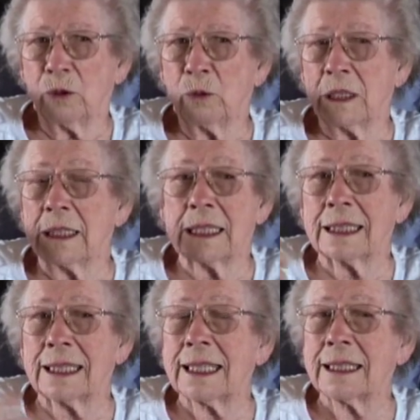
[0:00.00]
We
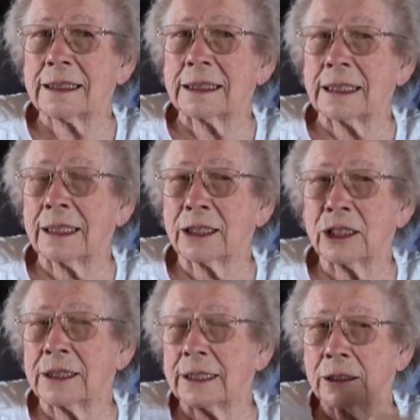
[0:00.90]
didn't get it and, and
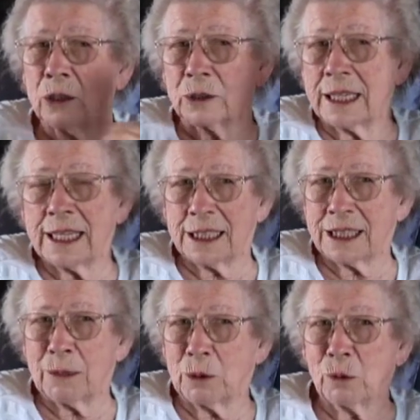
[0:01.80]
could go to any
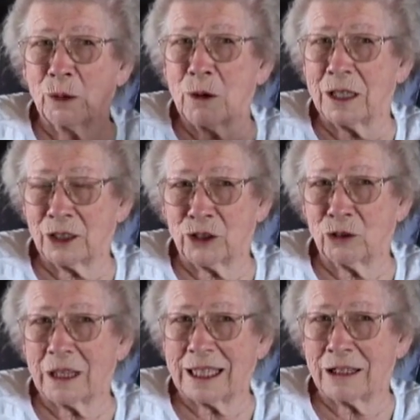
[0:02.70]
temple we wanted
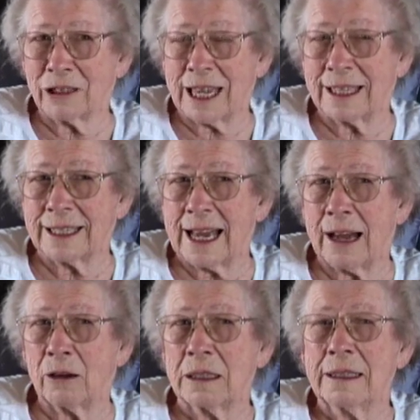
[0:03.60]
to, like you can
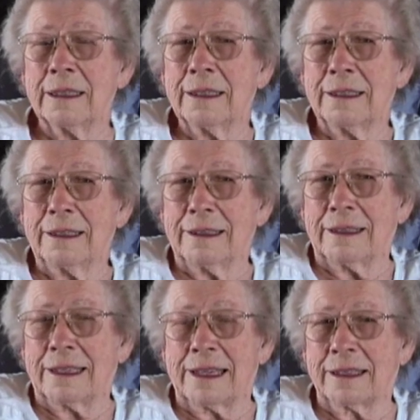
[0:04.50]
now.
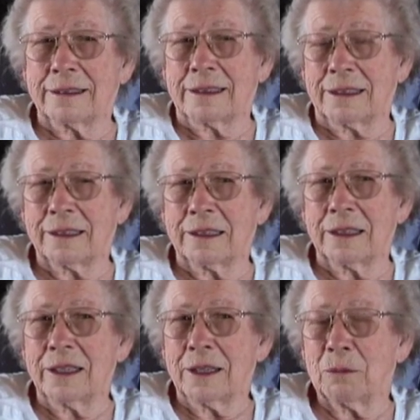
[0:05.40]
And uh,
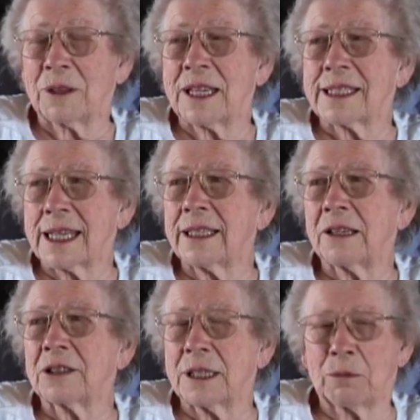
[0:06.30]
but they
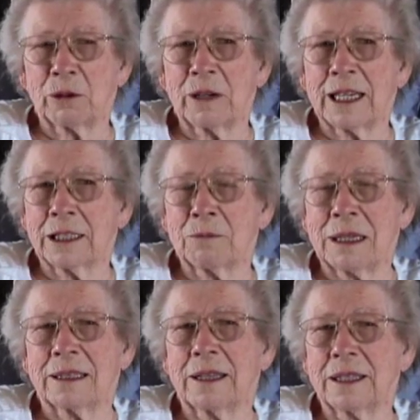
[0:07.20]
sent our temple
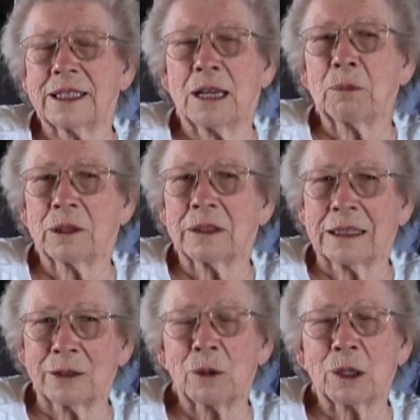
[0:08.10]
recommend to the temple,
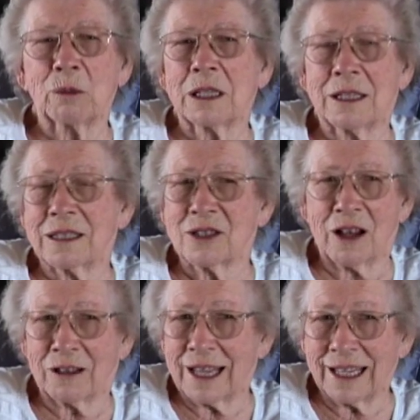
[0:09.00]
and when we got to
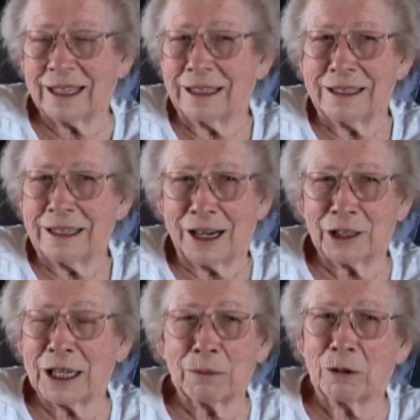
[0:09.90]
Salt Lake,
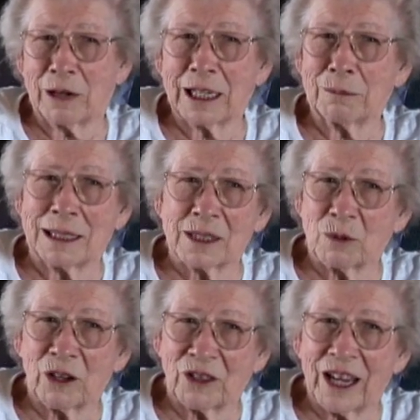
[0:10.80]
our temple
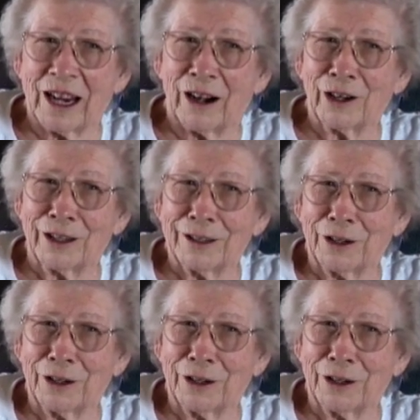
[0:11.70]
recommends weren't there.